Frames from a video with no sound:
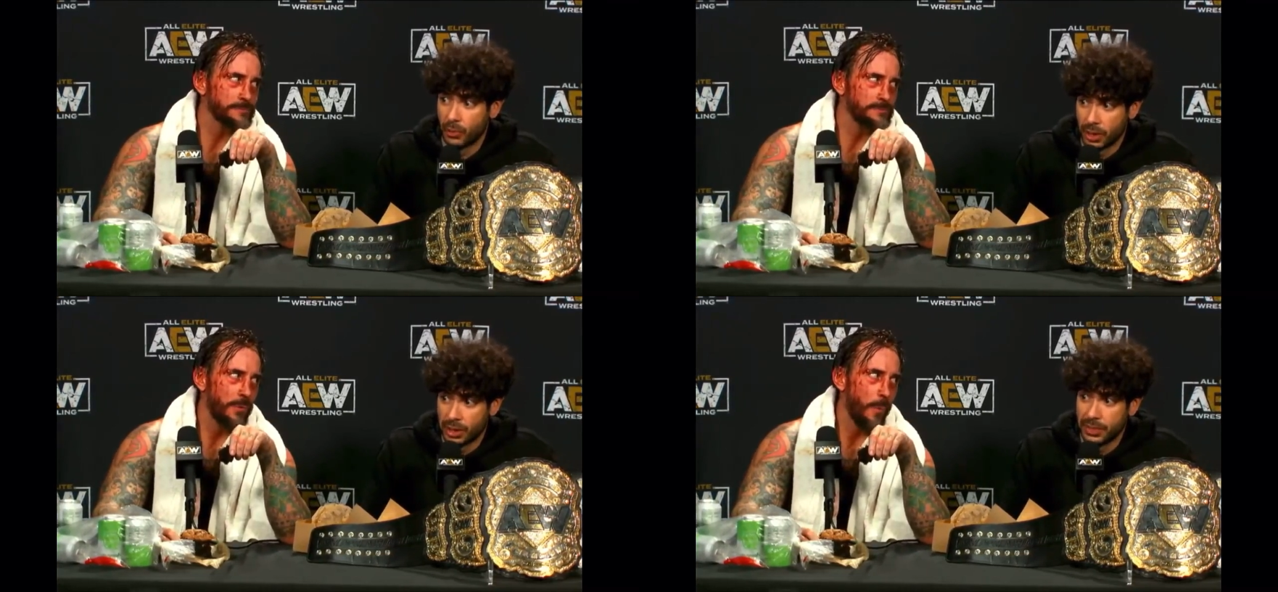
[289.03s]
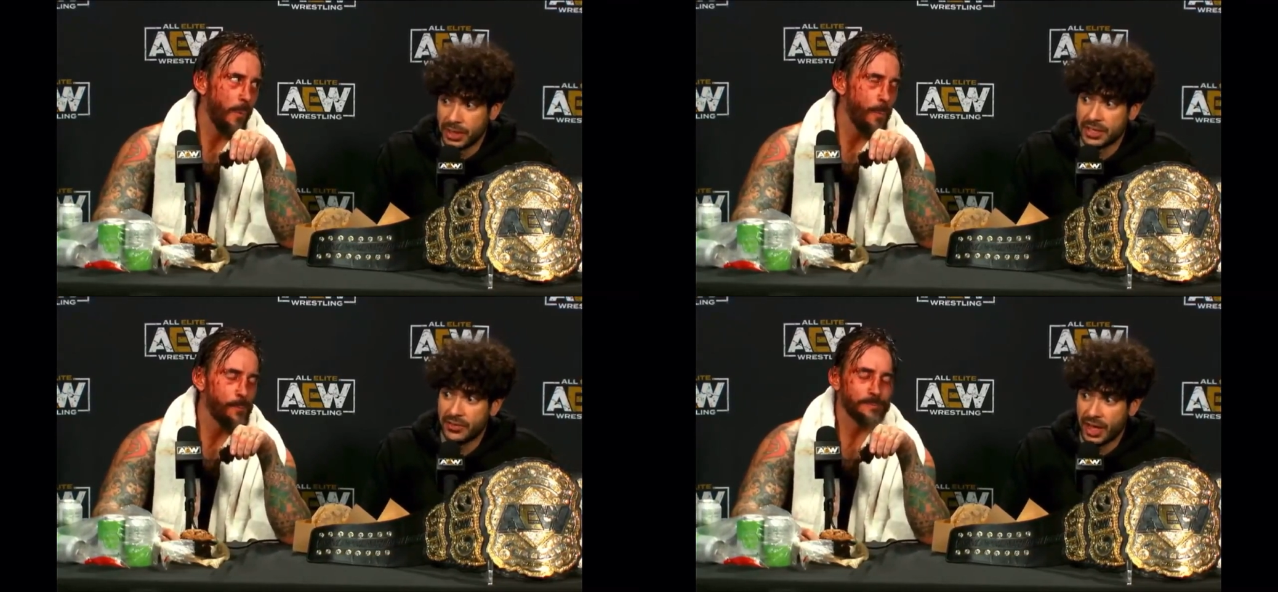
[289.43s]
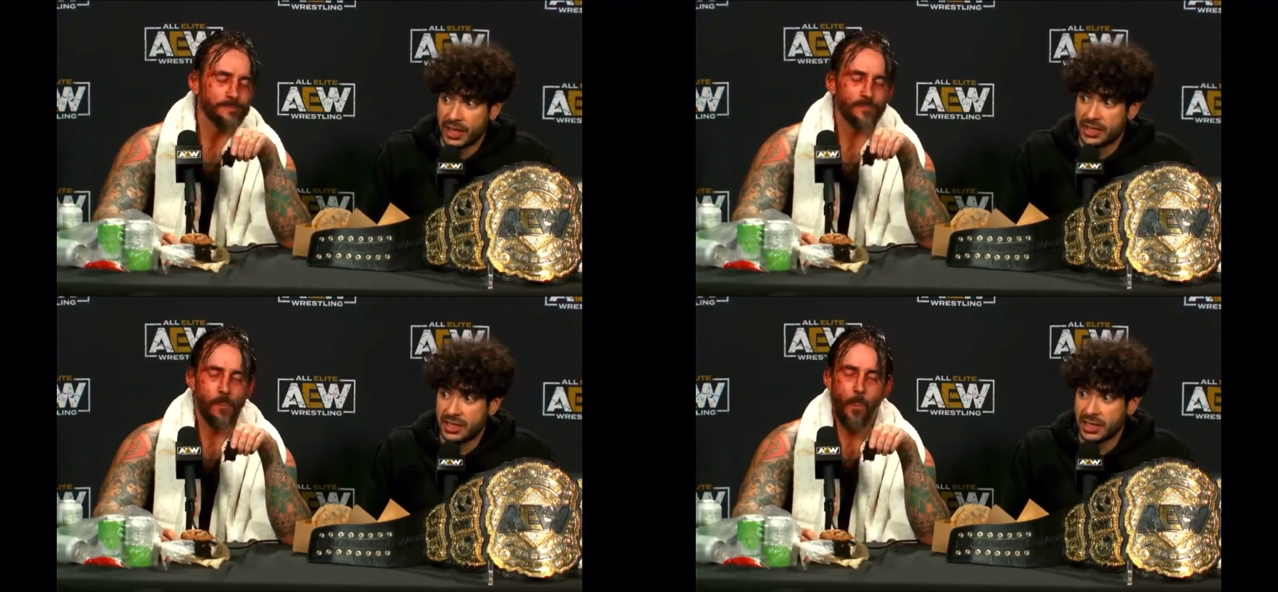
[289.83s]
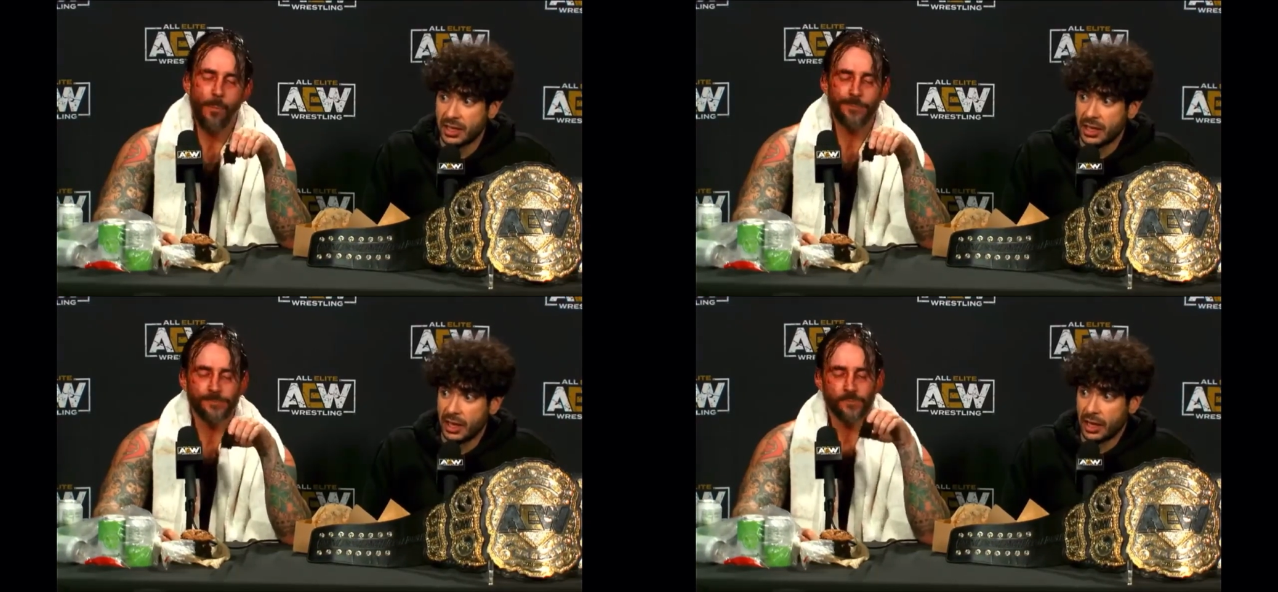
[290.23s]
Speaker 1: of the biggest events.
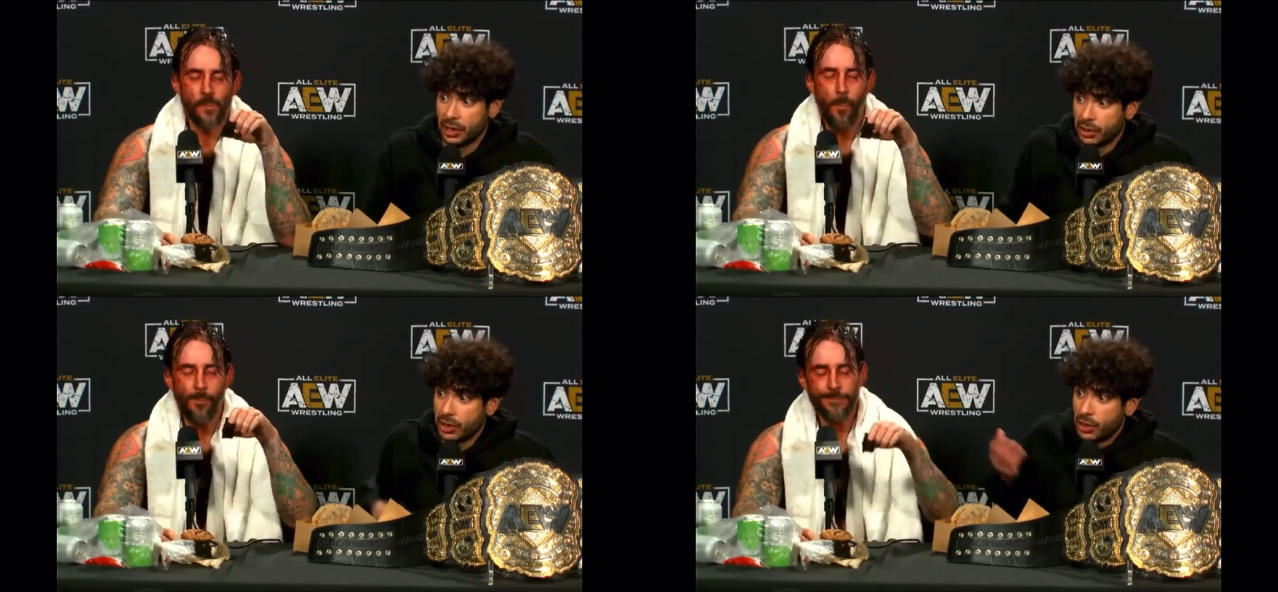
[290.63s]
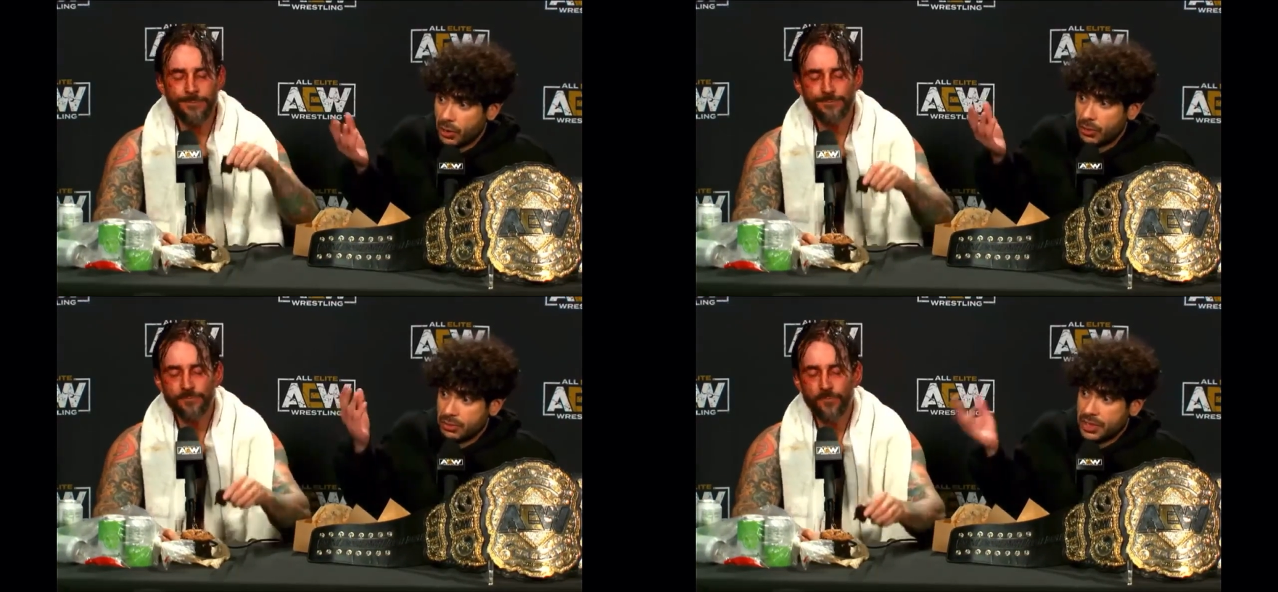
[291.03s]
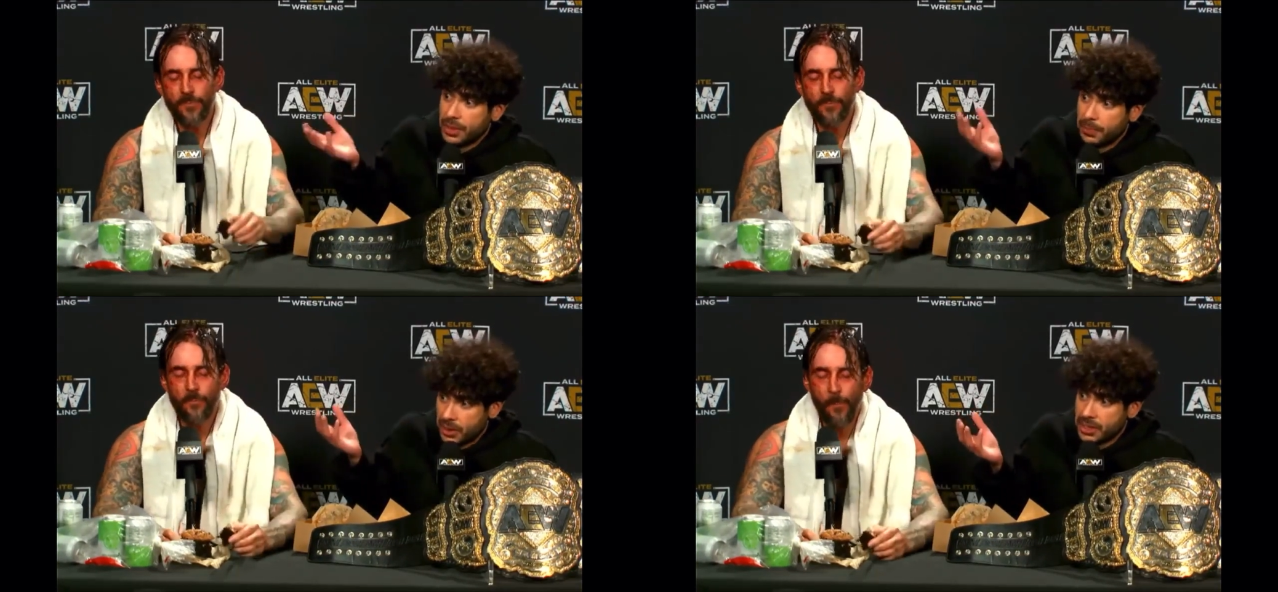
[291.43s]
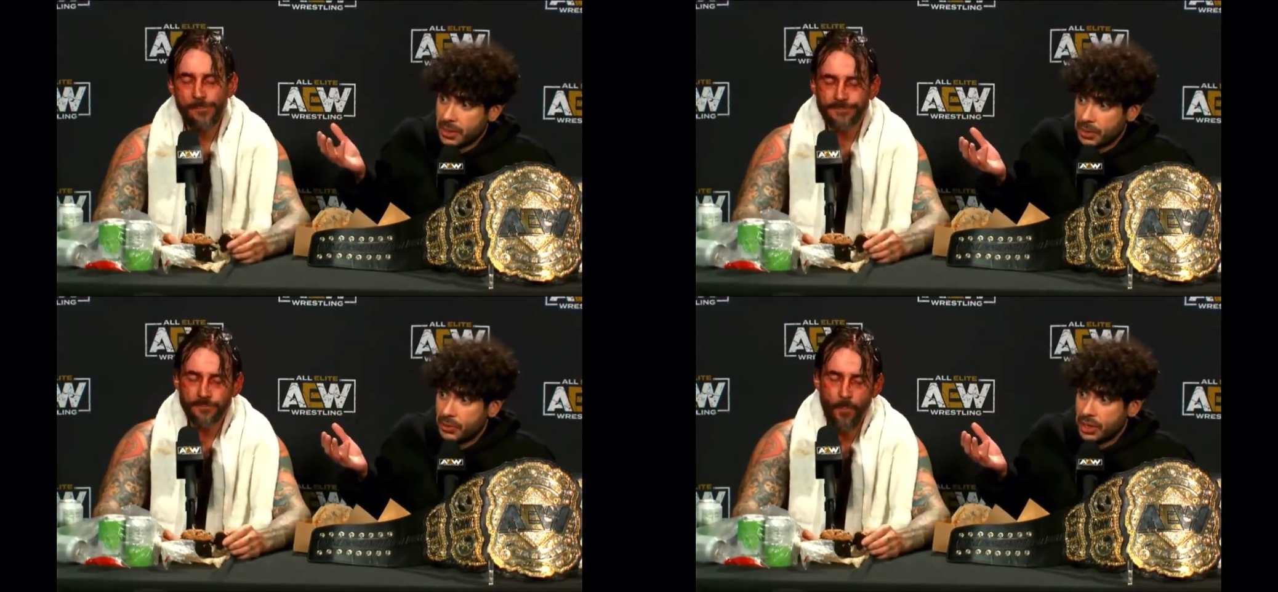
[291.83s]
A year ago, CM Punk
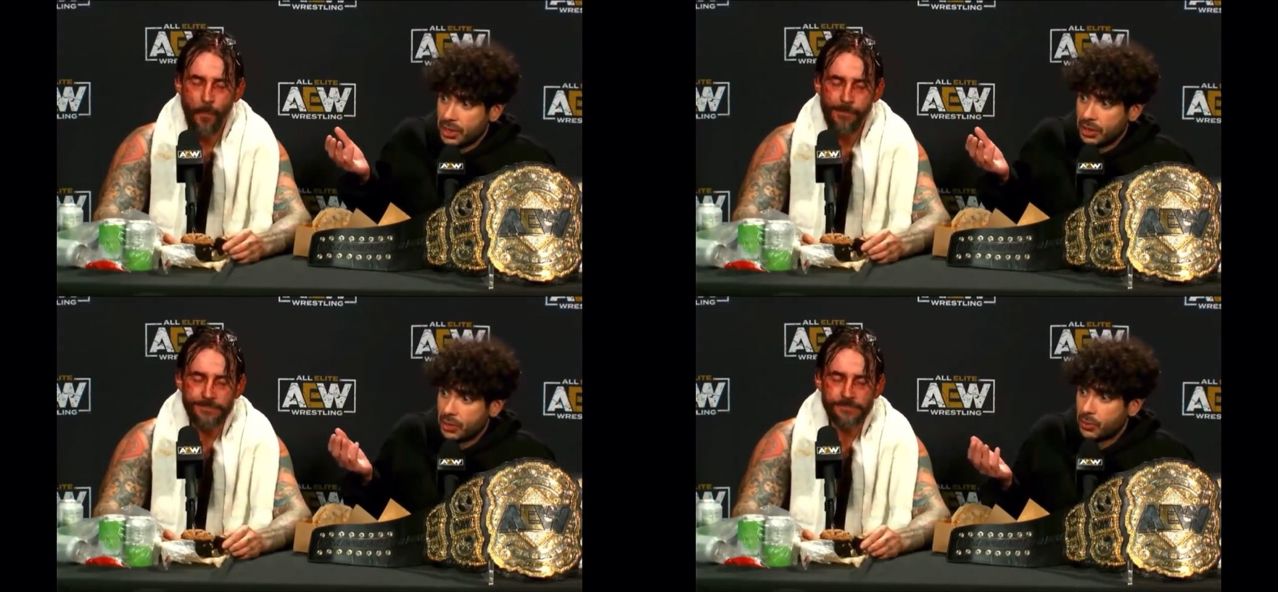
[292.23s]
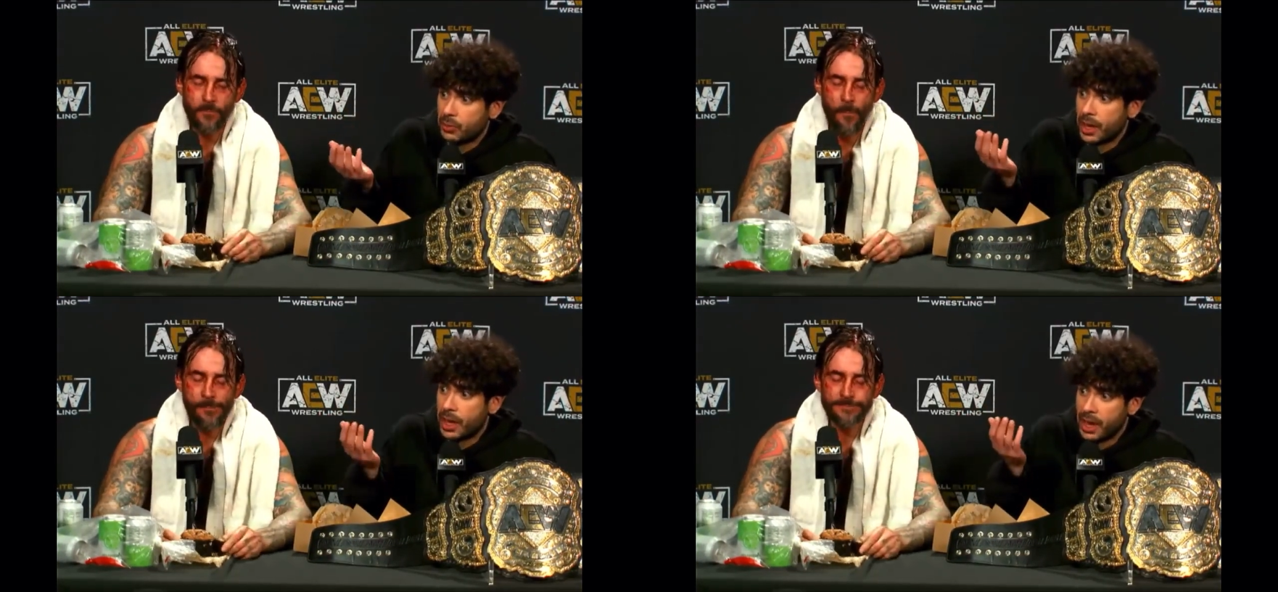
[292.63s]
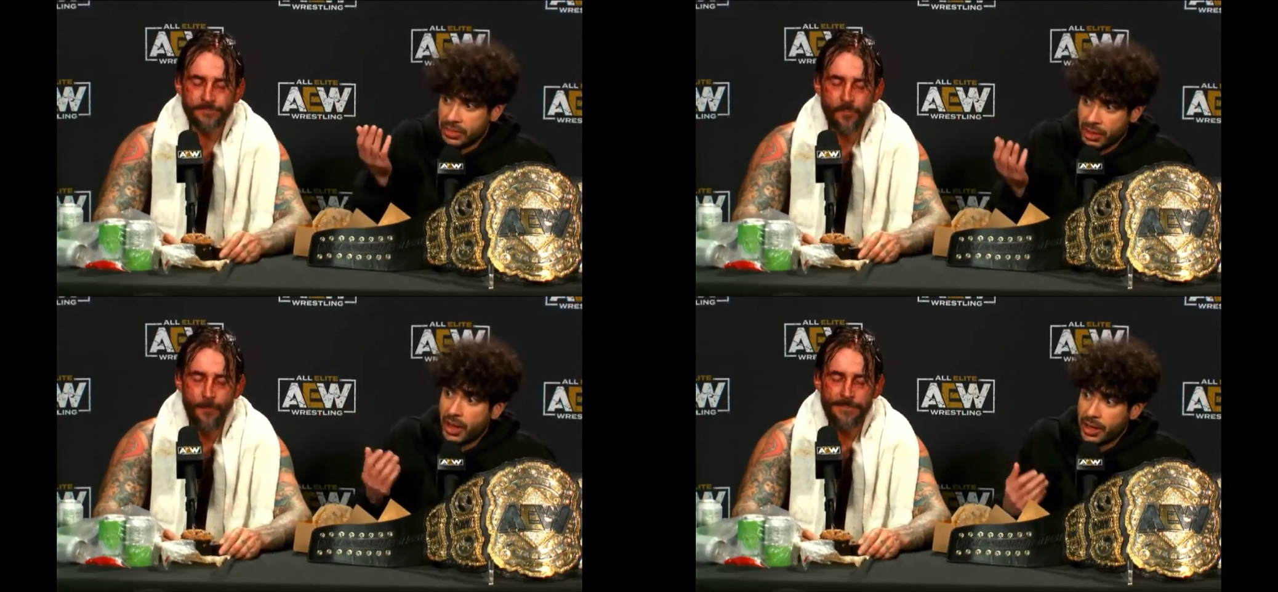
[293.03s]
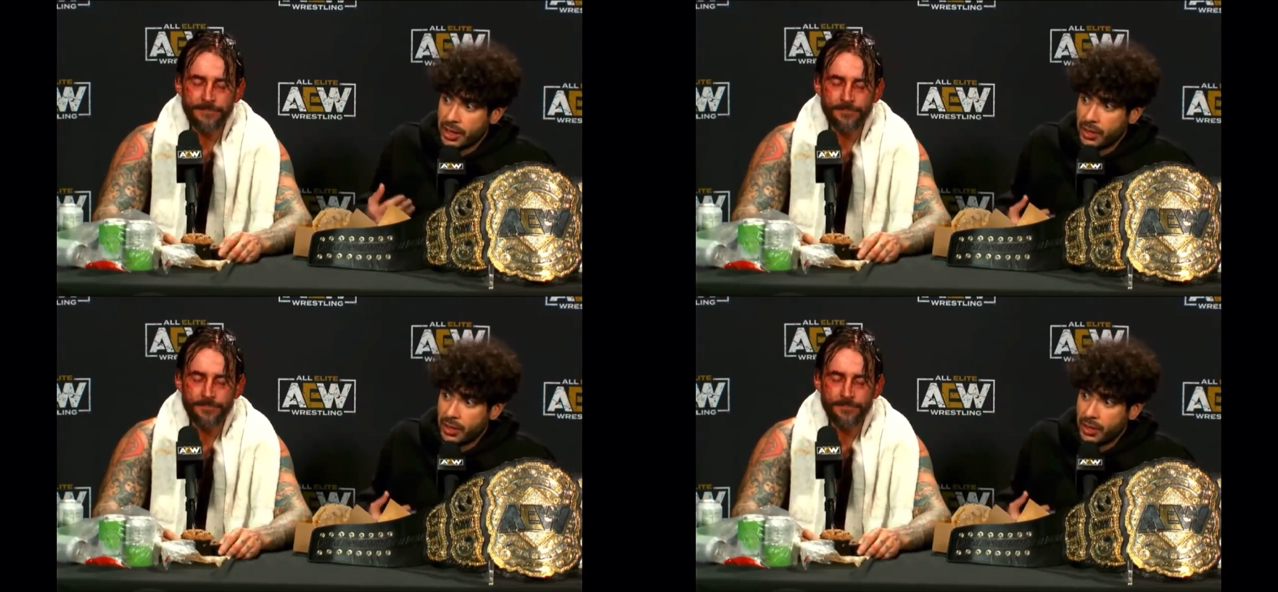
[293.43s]
debuted here, and I thought it